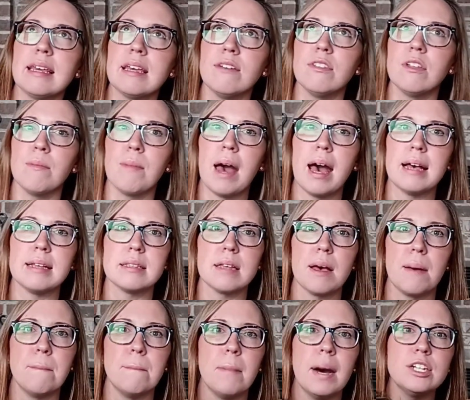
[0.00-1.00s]
of them as a
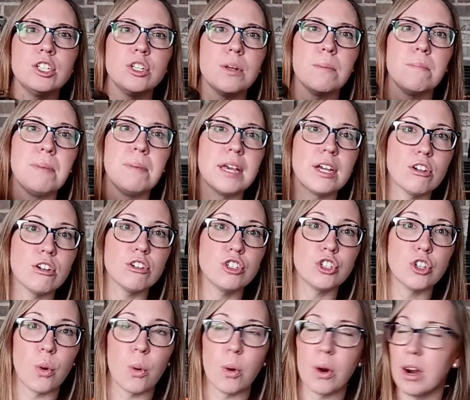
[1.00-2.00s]
much bigger
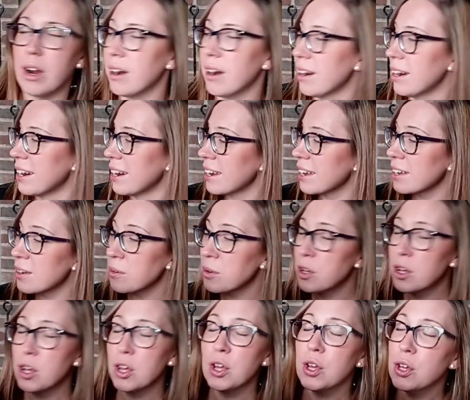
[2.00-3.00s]
chore.
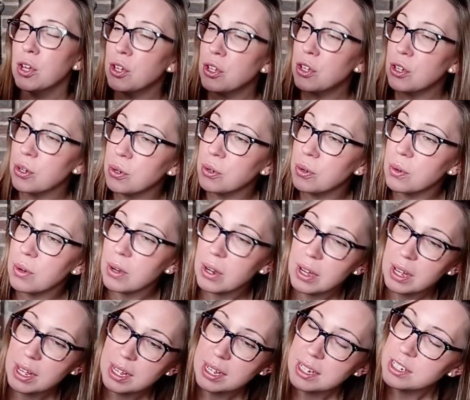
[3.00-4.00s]
You
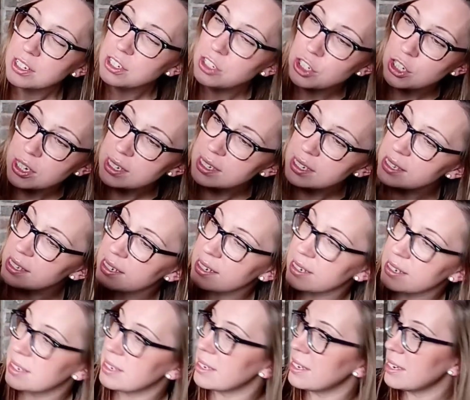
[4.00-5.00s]
just
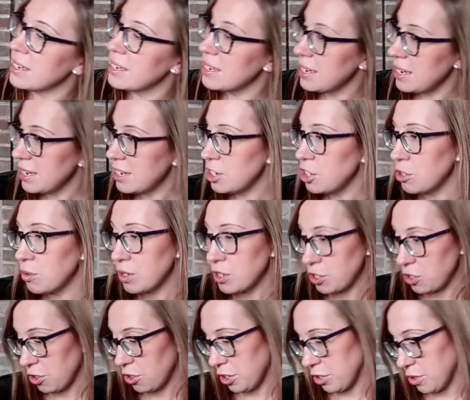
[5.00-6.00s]
need to
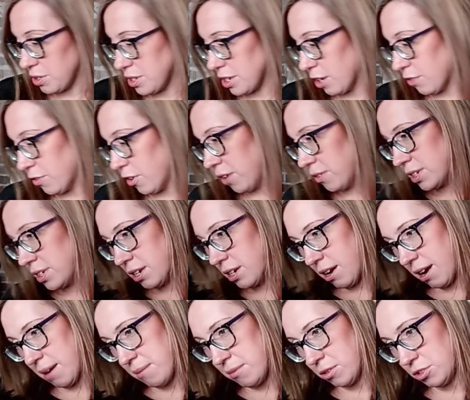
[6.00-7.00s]
assert yourself all the
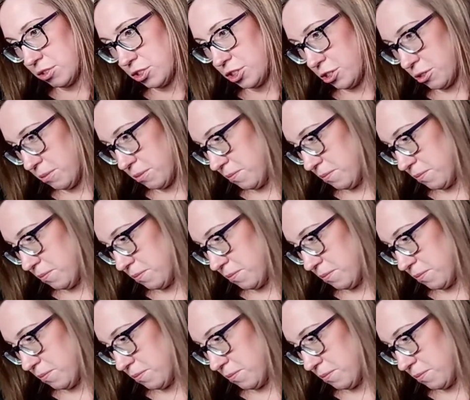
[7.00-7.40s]
time, don't you?